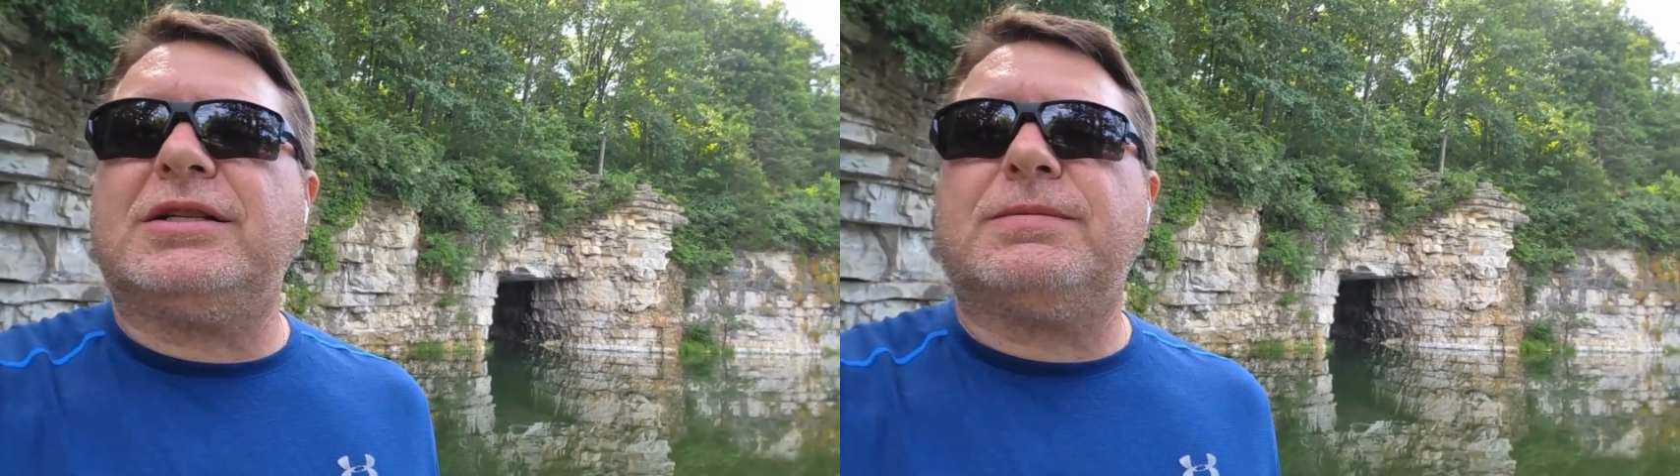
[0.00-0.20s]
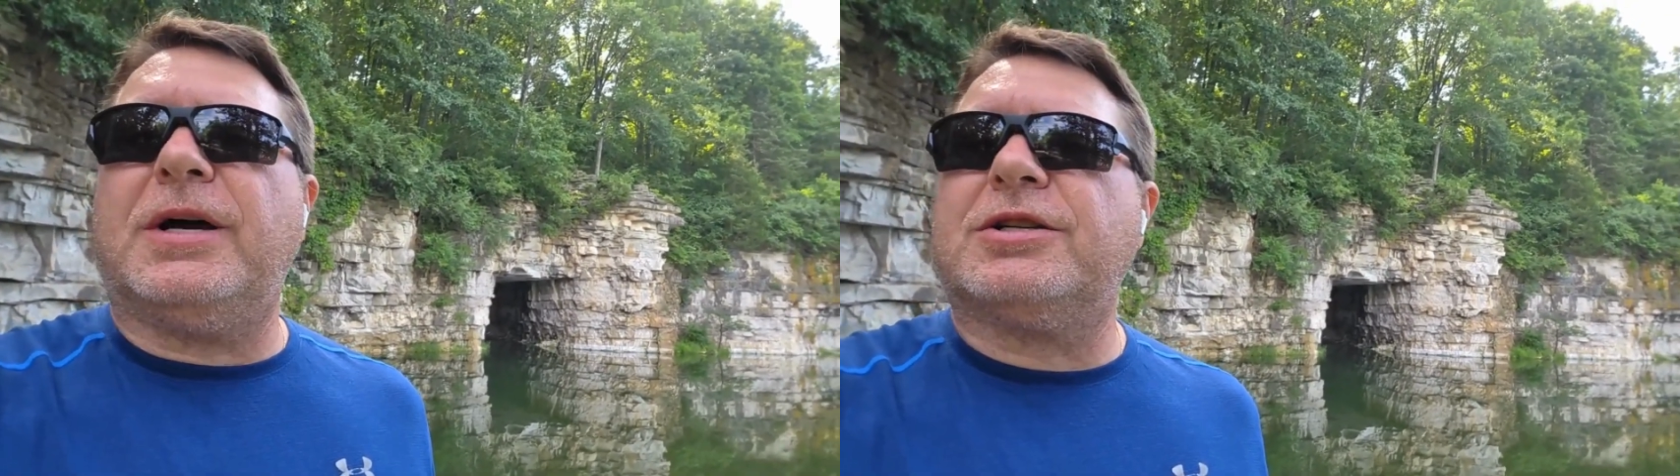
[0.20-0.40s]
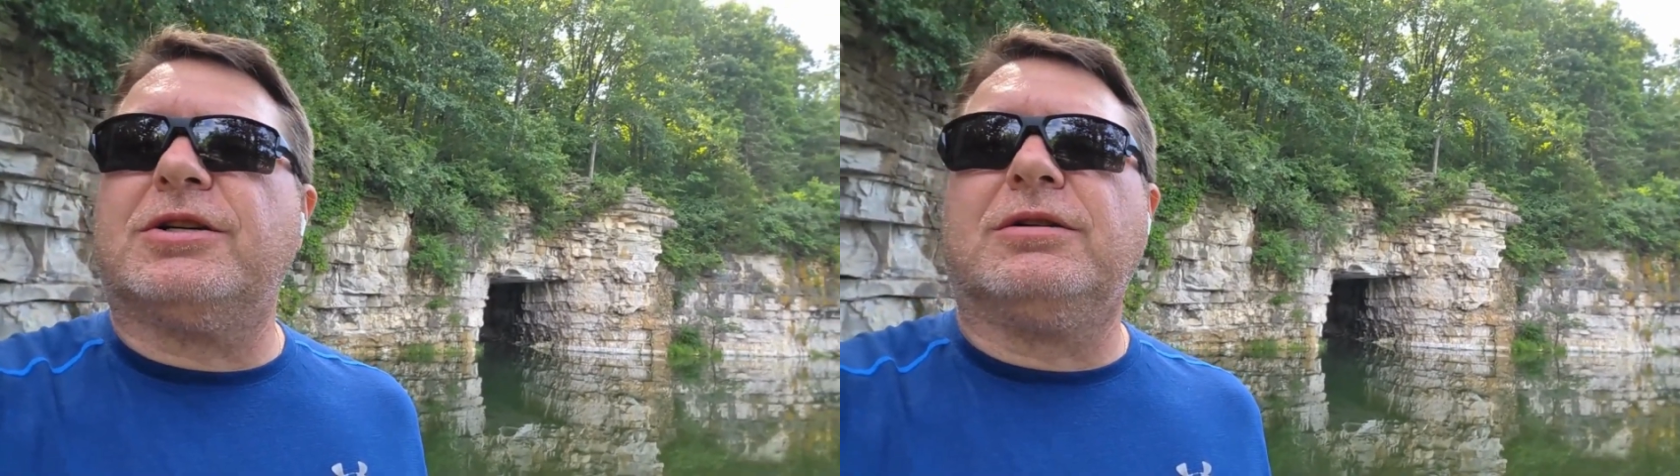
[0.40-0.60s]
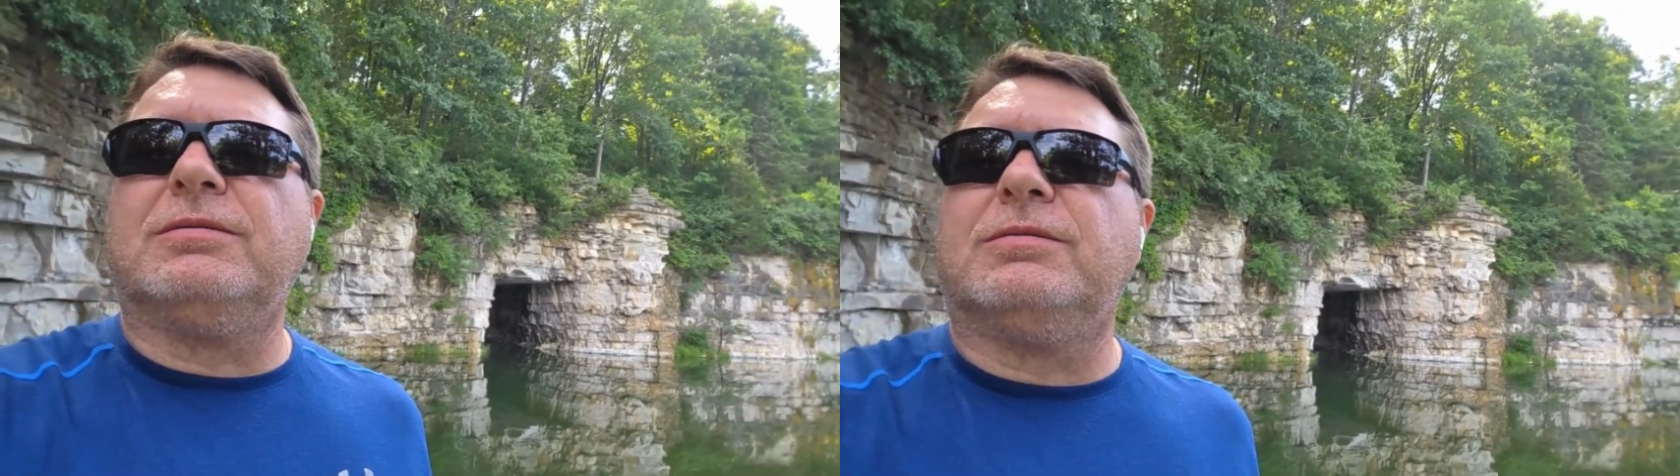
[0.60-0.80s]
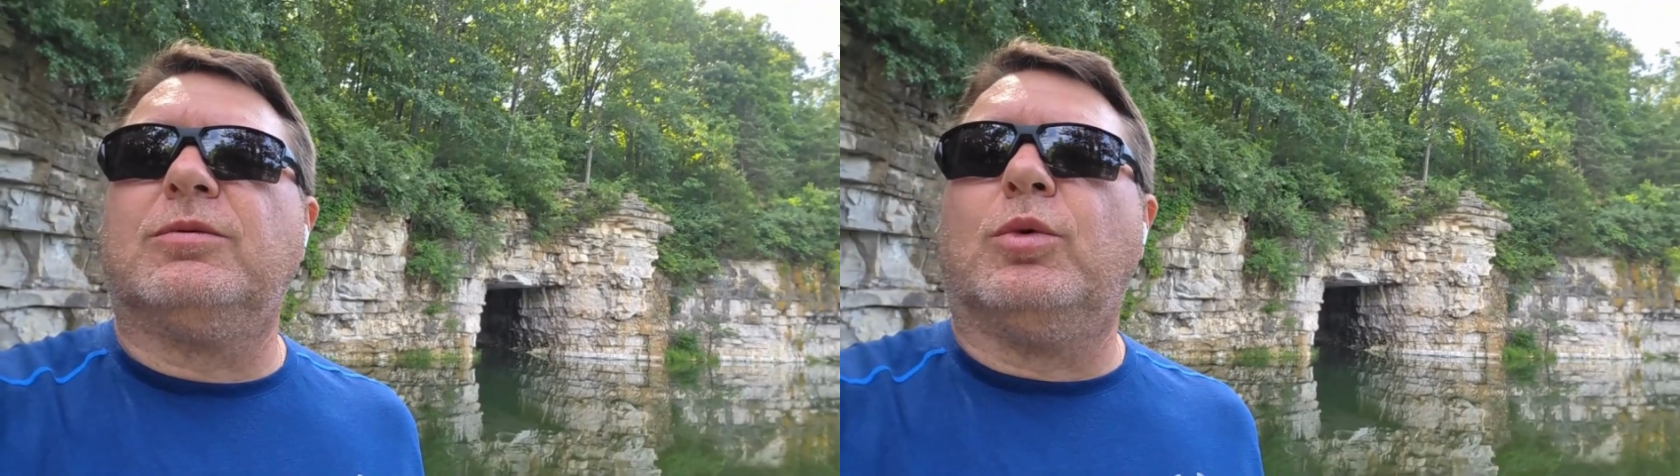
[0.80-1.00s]
Special,
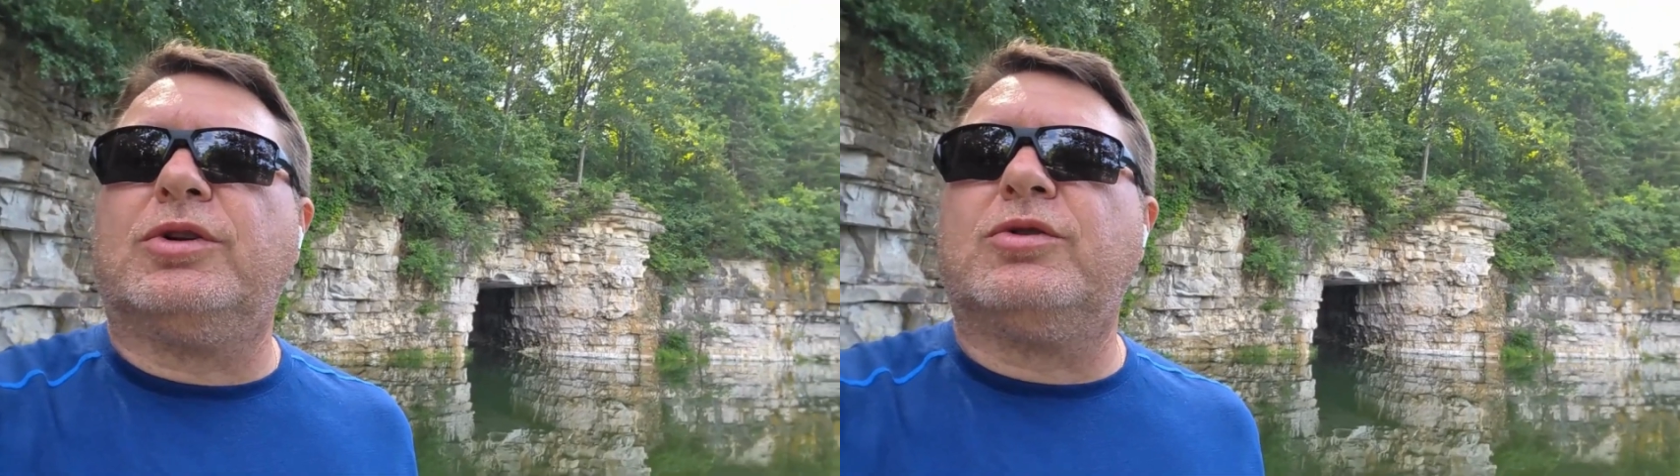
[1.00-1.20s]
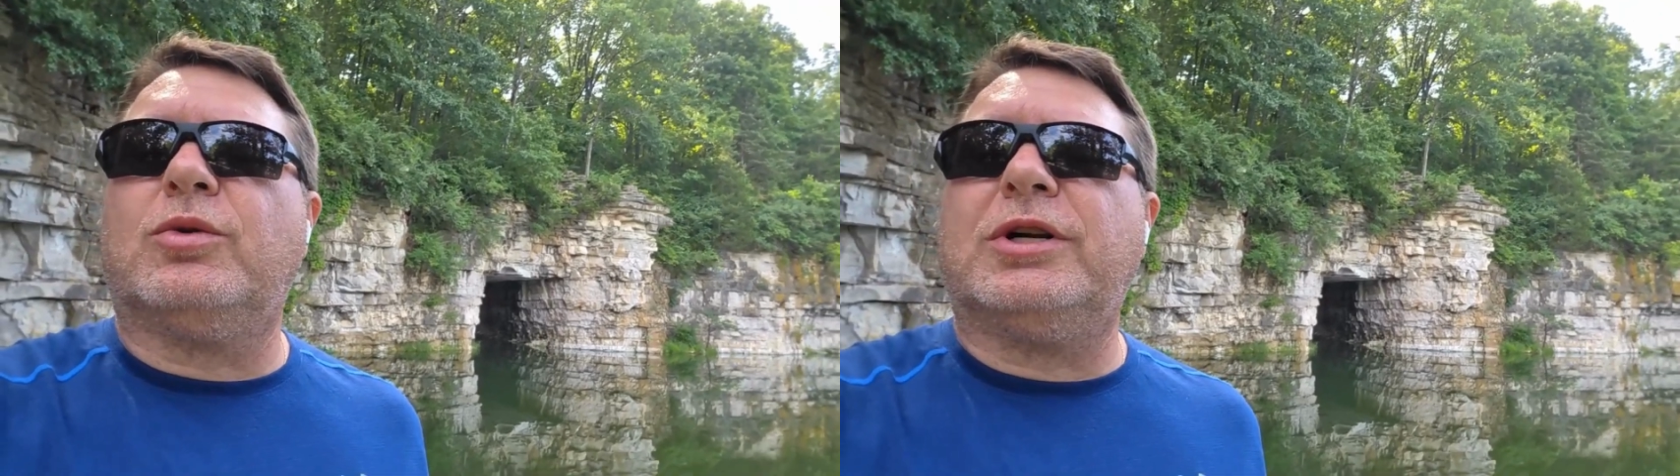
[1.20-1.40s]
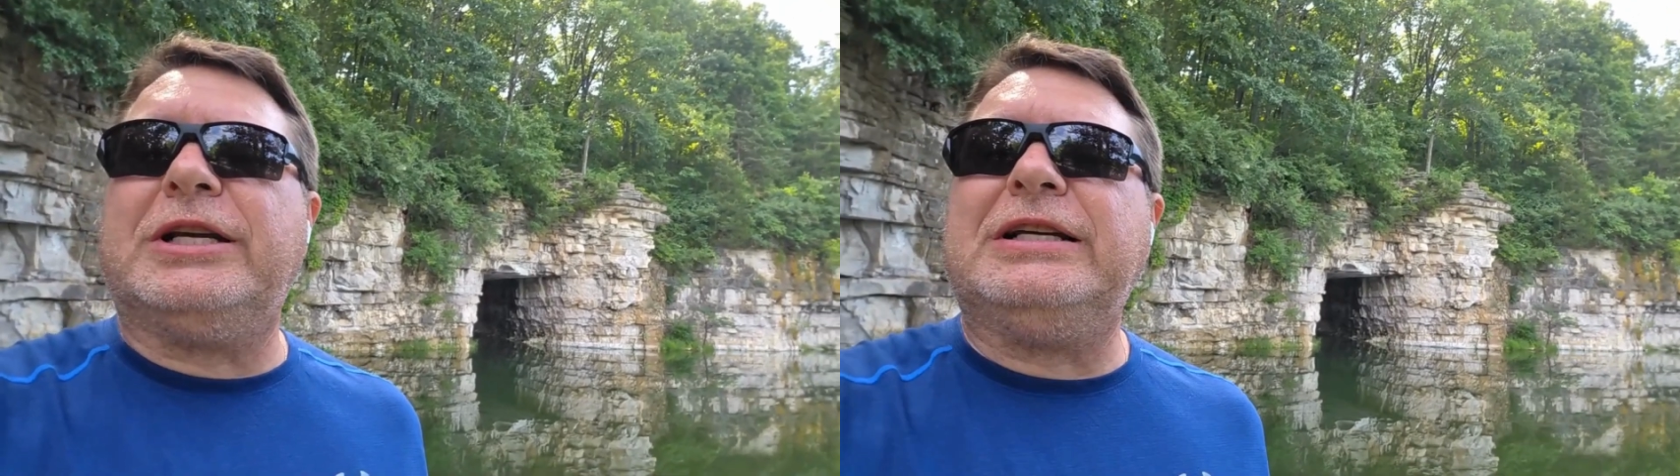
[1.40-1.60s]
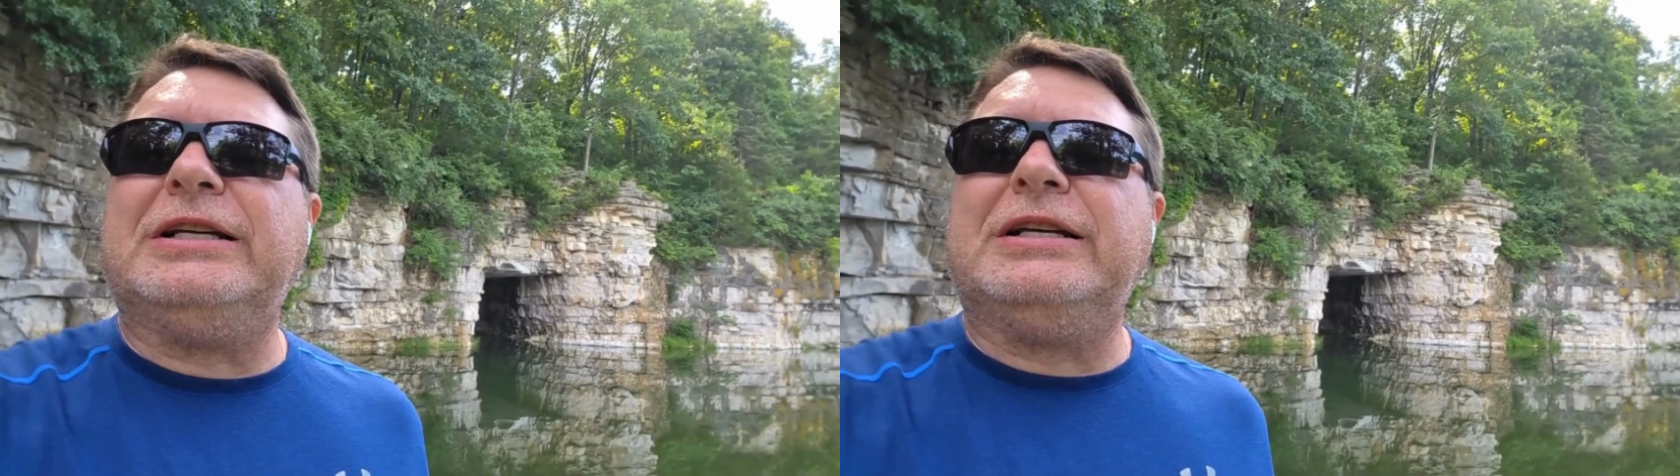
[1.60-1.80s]
120.